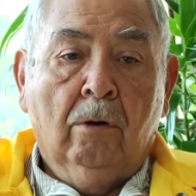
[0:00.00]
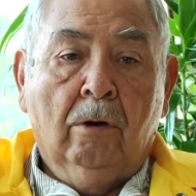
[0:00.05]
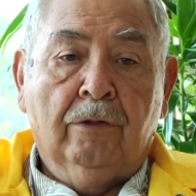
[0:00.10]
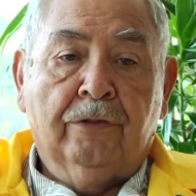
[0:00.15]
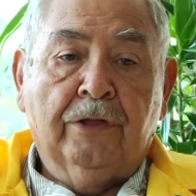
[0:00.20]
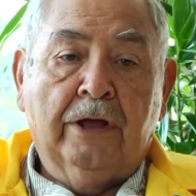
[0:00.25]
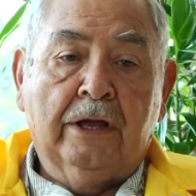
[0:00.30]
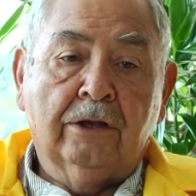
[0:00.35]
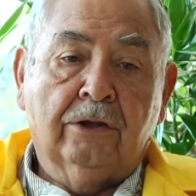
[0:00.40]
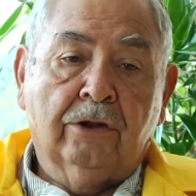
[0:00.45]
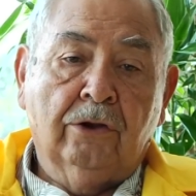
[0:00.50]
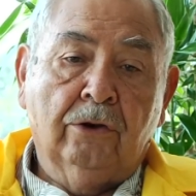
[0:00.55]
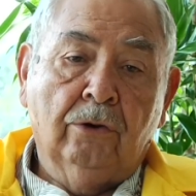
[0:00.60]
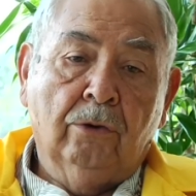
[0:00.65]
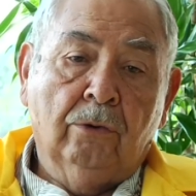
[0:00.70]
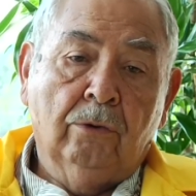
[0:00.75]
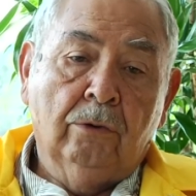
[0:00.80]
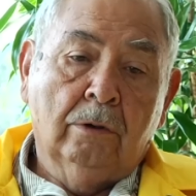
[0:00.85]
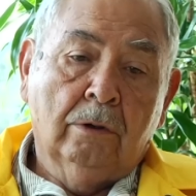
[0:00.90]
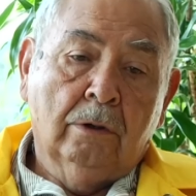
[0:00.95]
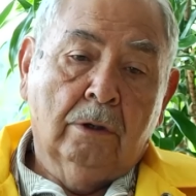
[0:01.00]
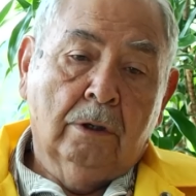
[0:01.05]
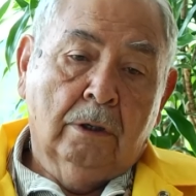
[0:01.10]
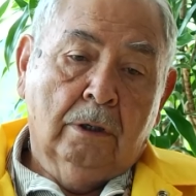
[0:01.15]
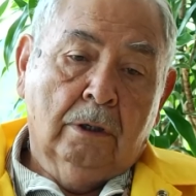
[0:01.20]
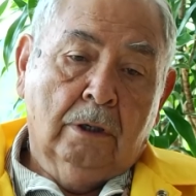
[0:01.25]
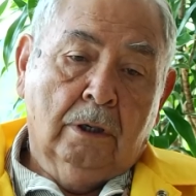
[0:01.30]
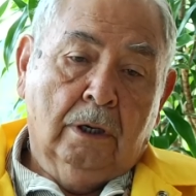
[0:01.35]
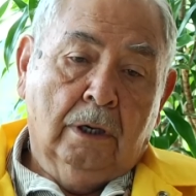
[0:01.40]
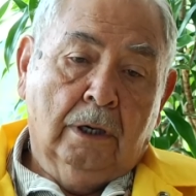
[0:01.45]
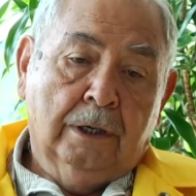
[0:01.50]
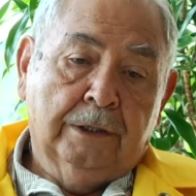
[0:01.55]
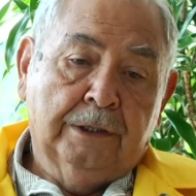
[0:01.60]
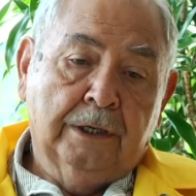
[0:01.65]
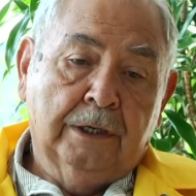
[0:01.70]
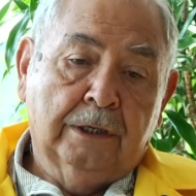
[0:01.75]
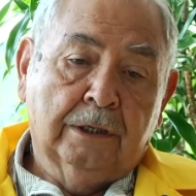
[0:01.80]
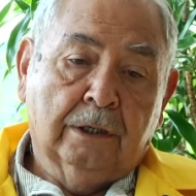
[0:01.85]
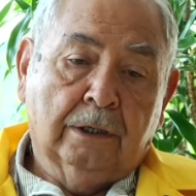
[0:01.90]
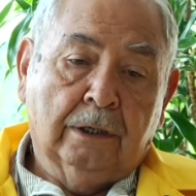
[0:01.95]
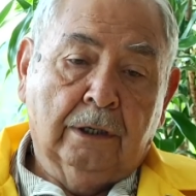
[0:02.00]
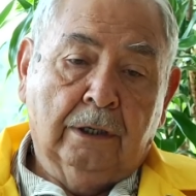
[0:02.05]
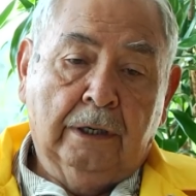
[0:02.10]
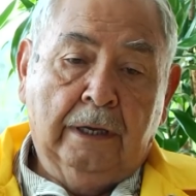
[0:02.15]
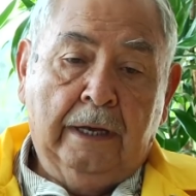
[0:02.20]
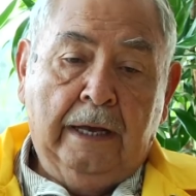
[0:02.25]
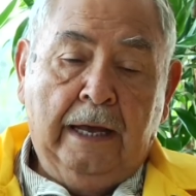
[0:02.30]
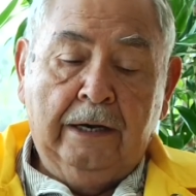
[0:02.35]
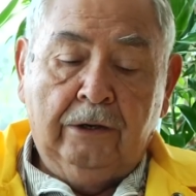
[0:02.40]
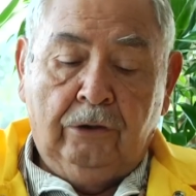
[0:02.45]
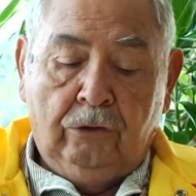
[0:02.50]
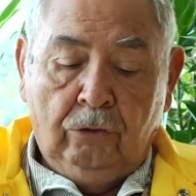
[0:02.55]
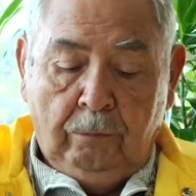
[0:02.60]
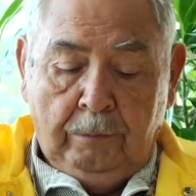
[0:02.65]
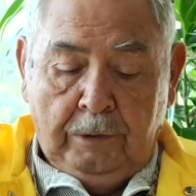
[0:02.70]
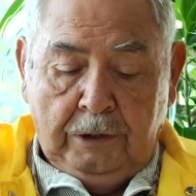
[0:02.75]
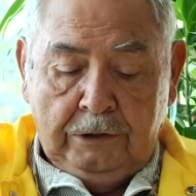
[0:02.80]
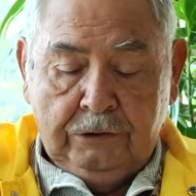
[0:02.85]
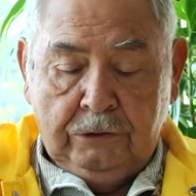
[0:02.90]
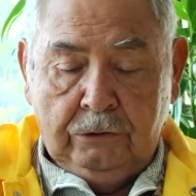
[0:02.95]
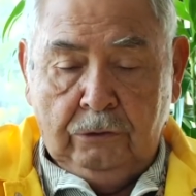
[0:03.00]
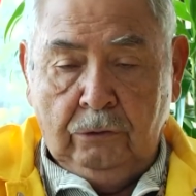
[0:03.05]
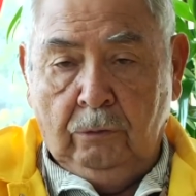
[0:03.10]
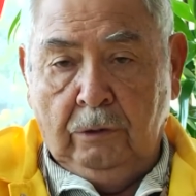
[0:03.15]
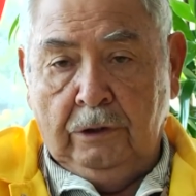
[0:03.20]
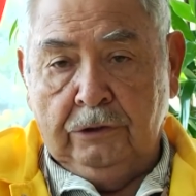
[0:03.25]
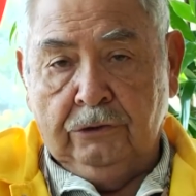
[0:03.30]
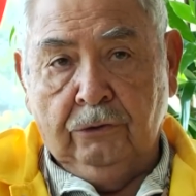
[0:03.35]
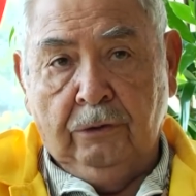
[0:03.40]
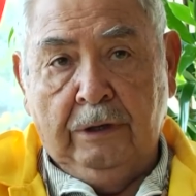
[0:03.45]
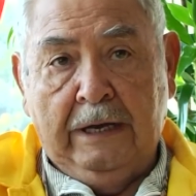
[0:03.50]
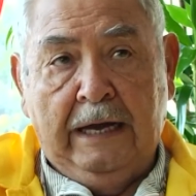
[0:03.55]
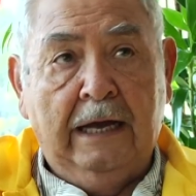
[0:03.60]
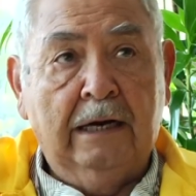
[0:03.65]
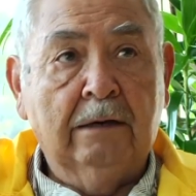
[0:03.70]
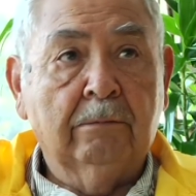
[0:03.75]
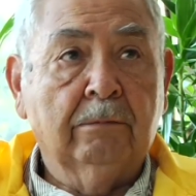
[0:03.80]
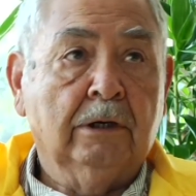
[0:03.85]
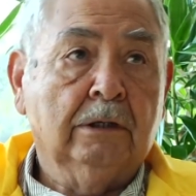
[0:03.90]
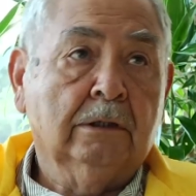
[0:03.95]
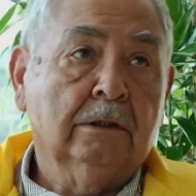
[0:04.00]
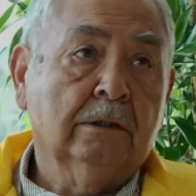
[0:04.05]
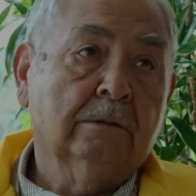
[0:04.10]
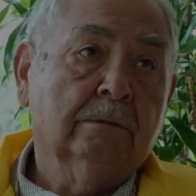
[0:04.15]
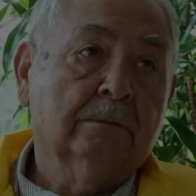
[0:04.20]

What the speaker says: Well, thank you. I didn't add too much to what you had, but